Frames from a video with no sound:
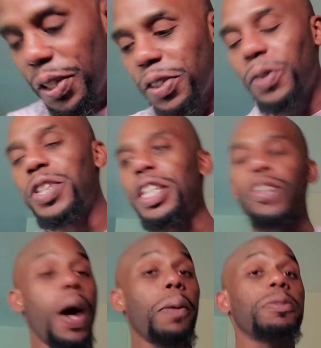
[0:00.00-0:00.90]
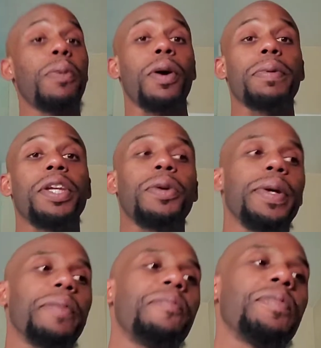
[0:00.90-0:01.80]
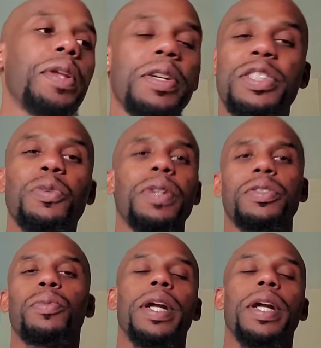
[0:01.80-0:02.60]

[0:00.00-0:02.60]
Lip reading: was barbecuing, doing some